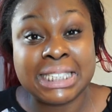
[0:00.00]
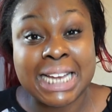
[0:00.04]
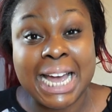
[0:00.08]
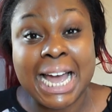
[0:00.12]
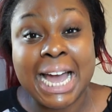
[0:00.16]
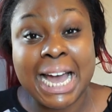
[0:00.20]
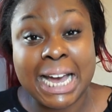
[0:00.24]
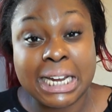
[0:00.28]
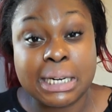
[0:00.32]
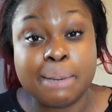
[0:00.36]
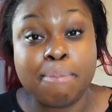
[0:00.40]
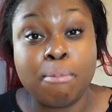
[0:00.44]

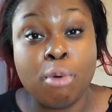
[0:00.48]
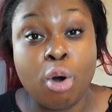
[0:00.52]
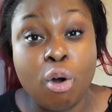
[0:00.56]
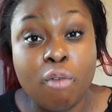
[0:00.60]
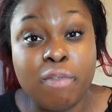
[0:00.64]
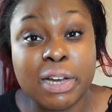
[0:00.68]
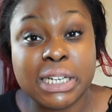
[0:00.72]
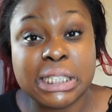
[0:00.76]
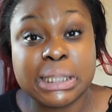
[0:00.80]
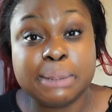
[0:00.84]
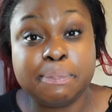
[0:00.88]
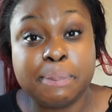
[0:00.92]
that had
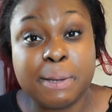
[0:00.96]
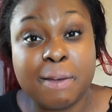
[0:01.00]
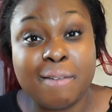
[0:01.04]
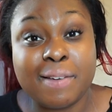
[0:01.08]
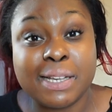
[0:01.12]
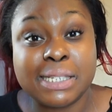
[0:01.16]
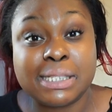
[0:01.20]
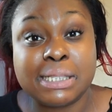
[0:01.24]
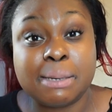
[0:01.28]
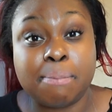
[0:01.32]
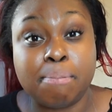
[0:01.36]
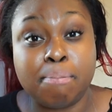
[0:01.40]
more
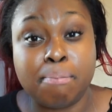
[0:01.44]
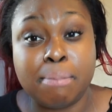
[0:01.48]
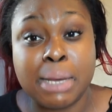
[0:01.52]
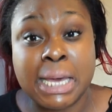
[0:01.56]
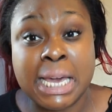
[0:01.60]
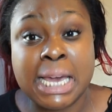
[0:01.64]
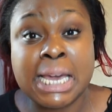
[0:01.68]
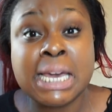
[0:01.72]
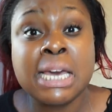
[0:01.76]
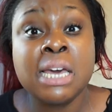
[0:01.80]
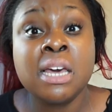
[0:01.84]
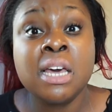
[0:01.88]
experience than
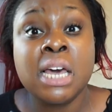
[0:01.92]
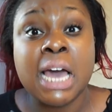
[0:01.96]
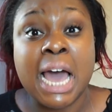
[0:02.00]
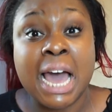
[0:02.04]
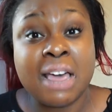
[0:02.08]
me